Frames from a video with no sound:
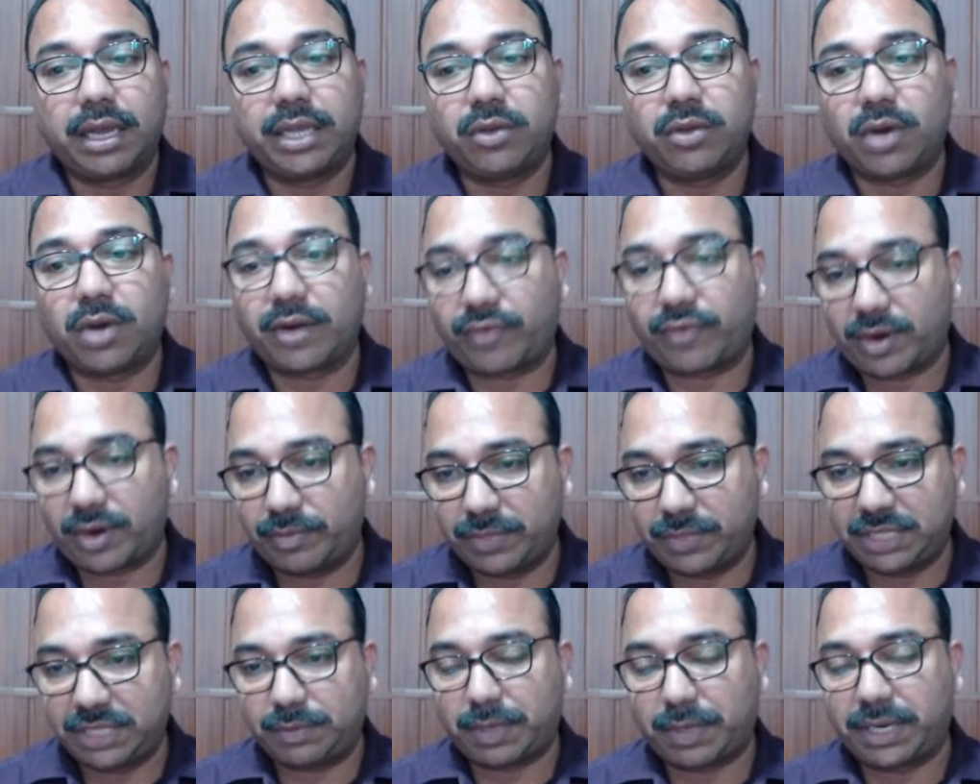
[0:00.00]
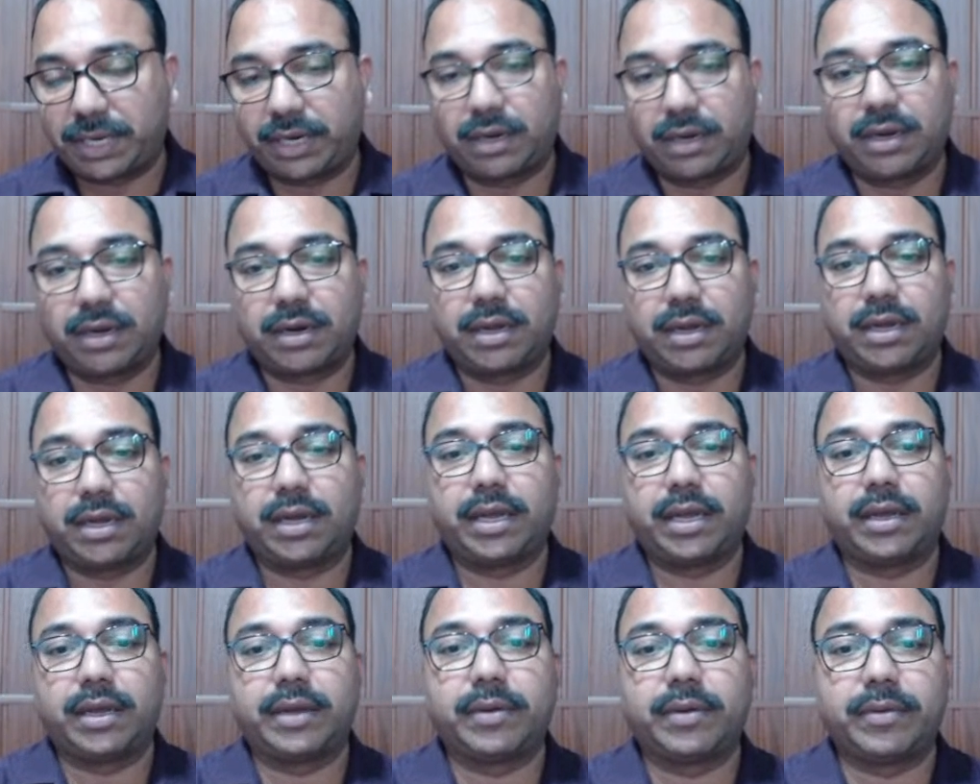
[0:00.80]
You are from this
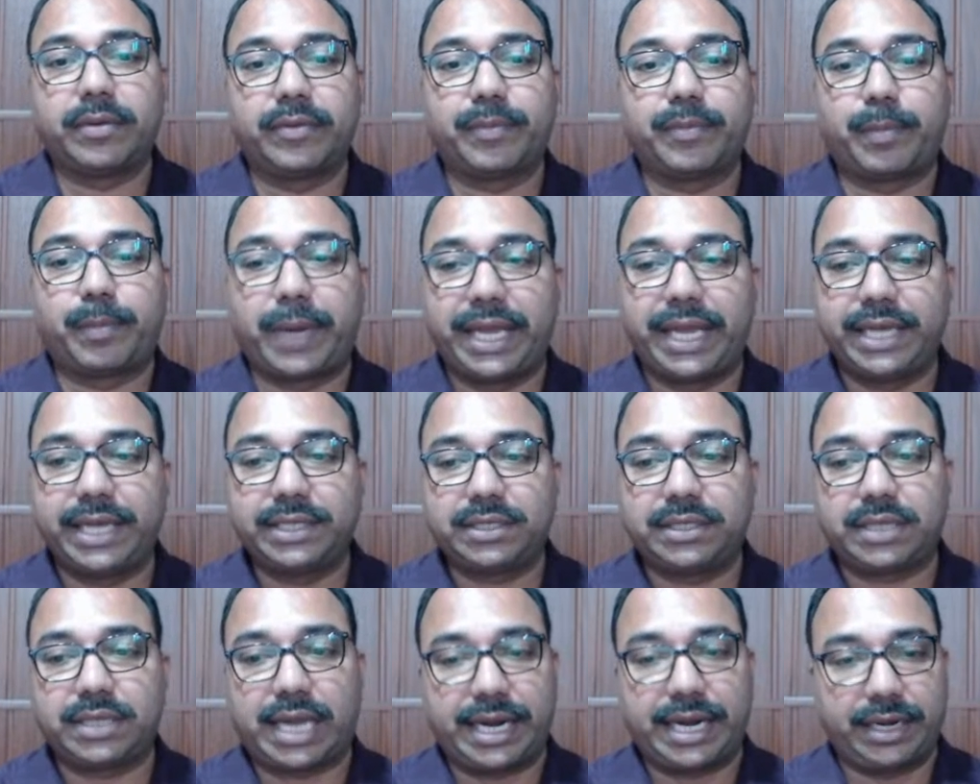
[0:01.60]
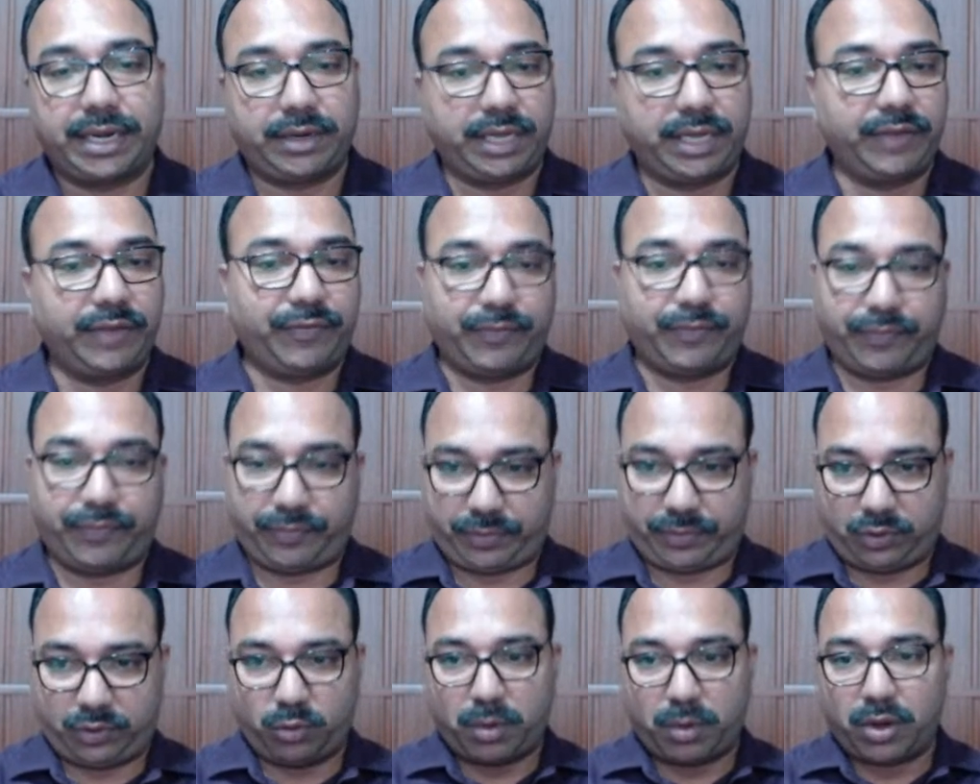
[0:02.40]
particular place, and if
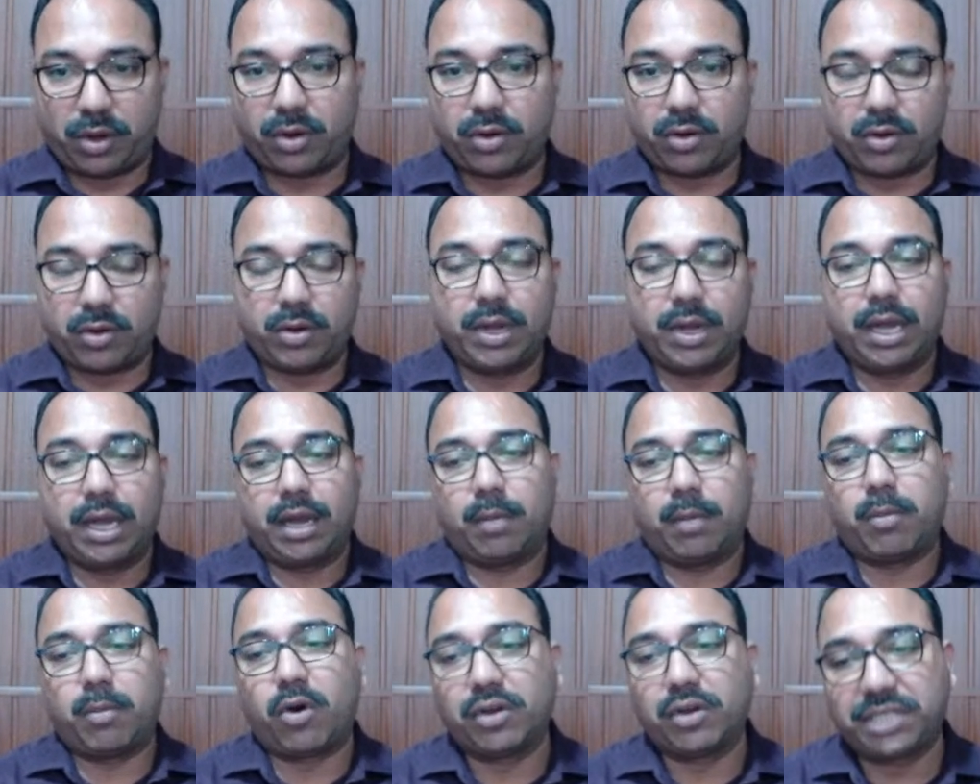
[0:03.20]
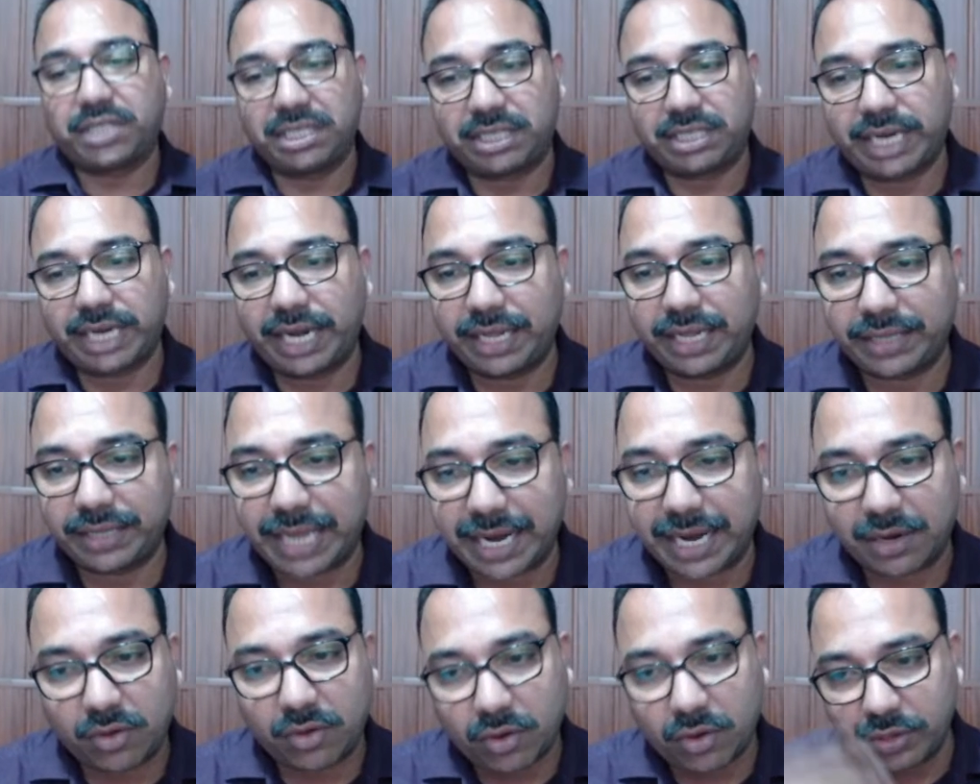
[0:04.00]
tomorrow boss is telling
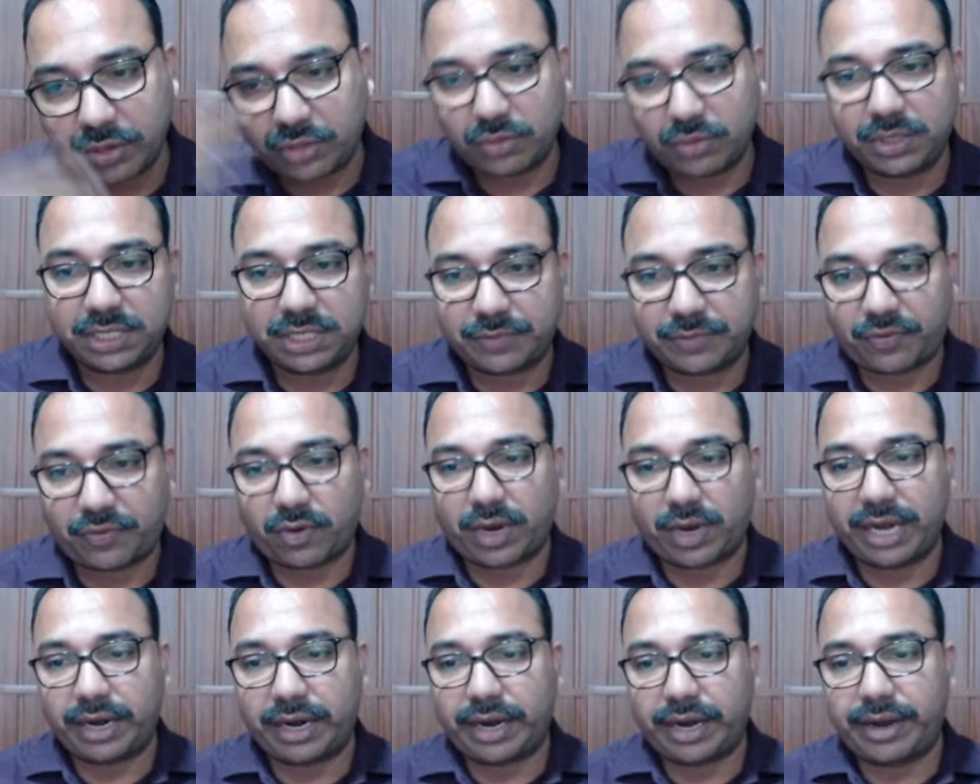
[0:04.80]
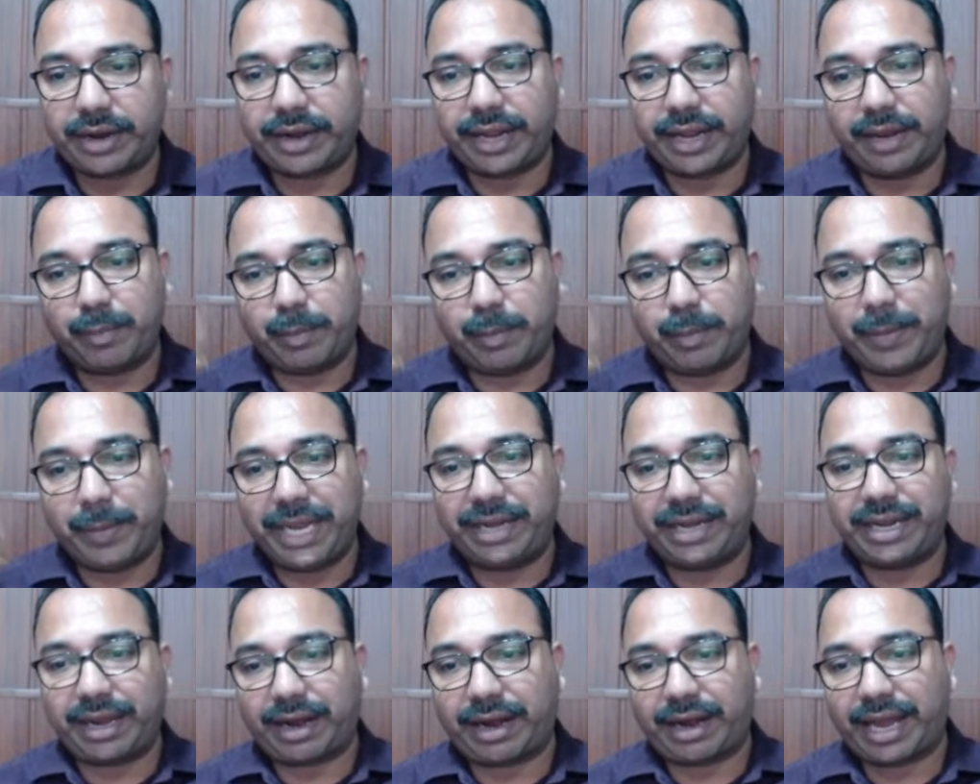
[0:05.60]
that go to this foreign country,
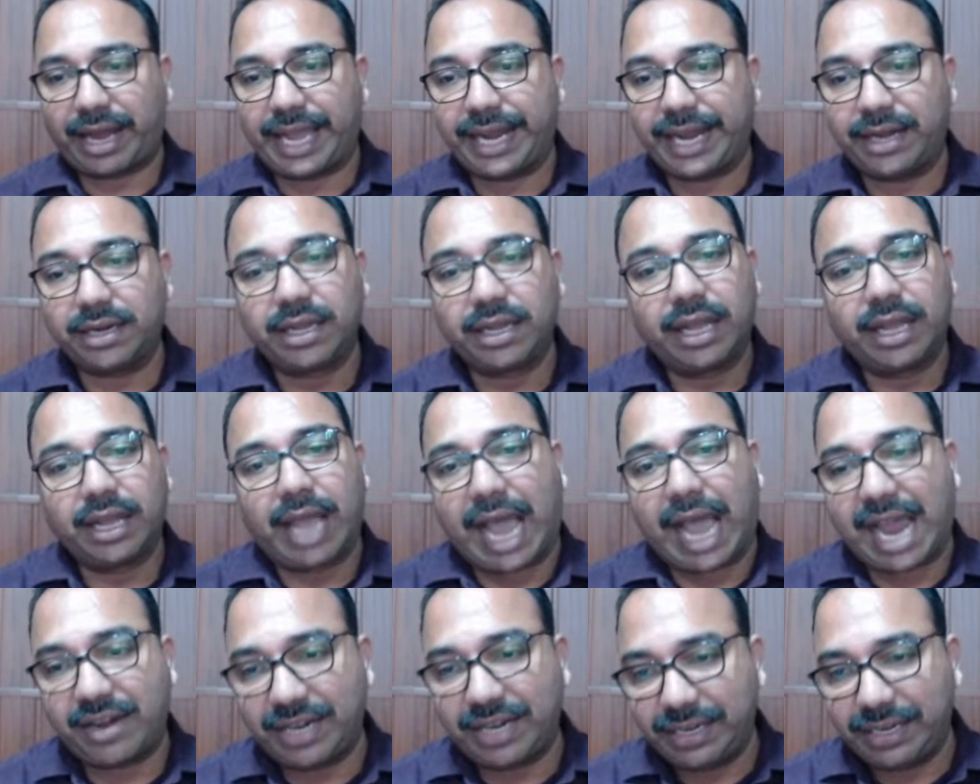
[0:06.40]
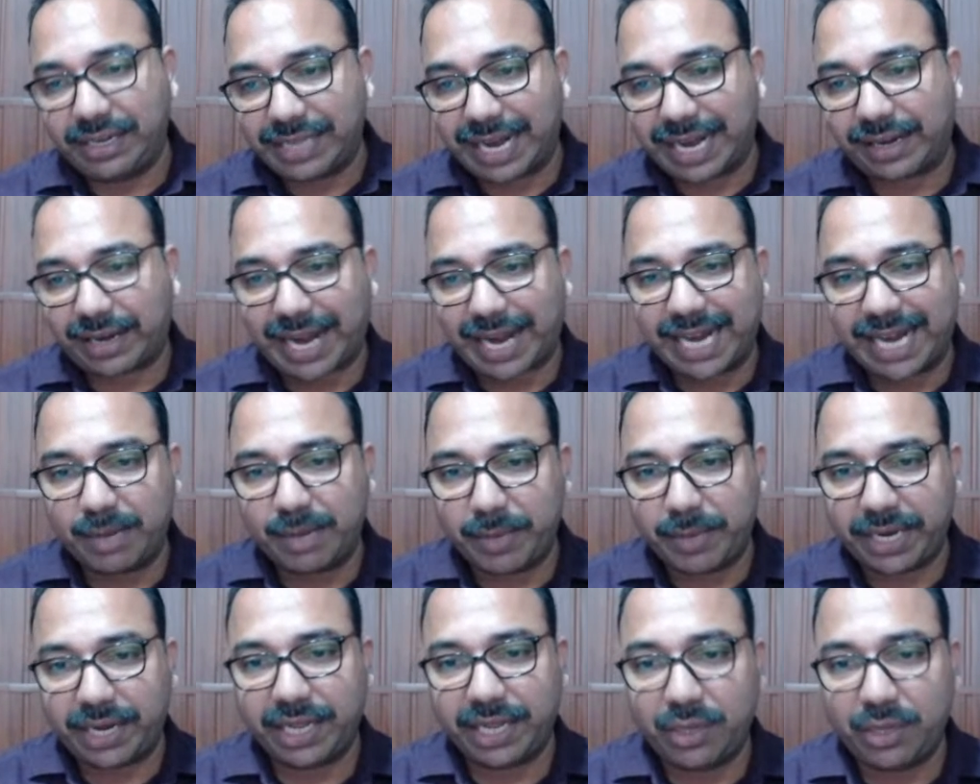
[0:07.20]
meet a client, and in that
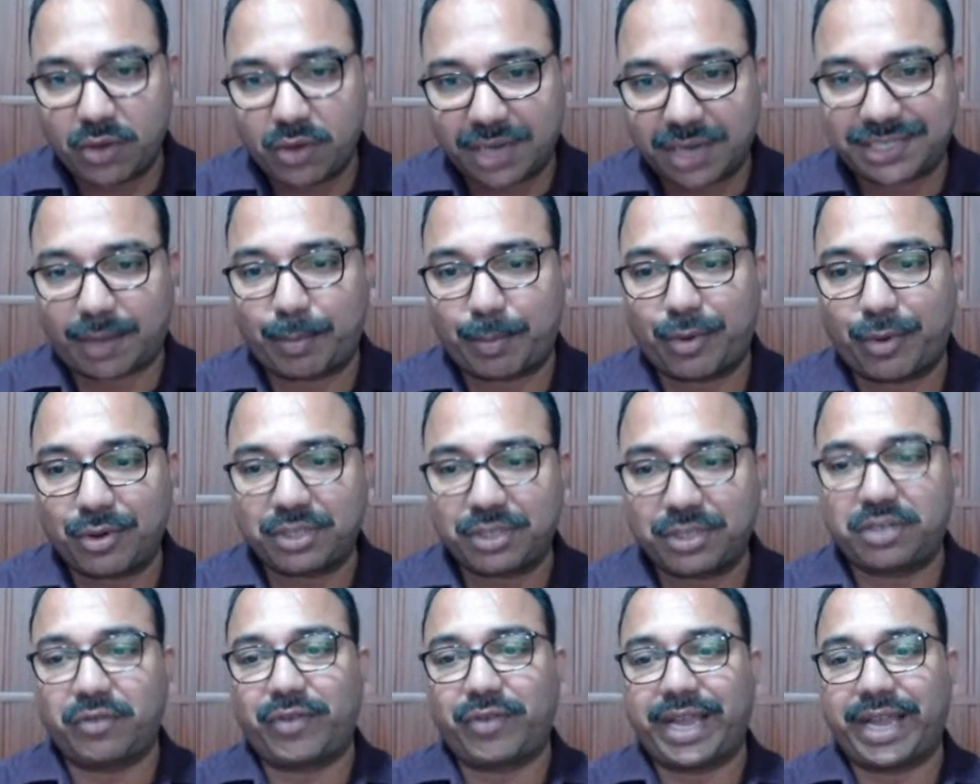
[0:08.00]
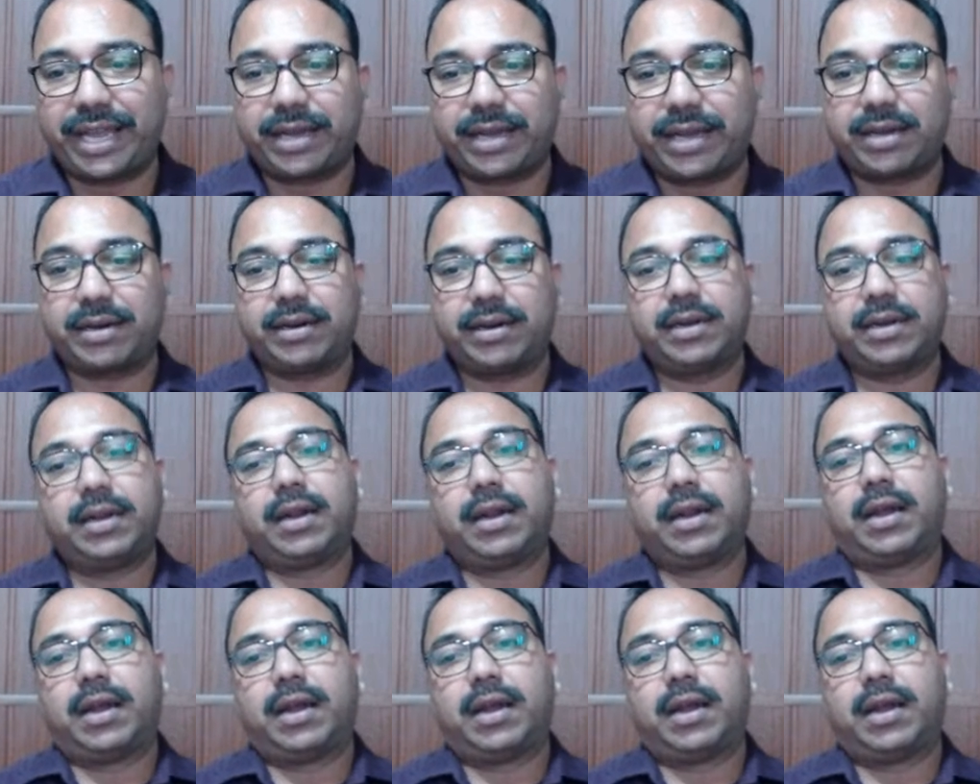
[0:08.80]
client meeting you are supposed to wear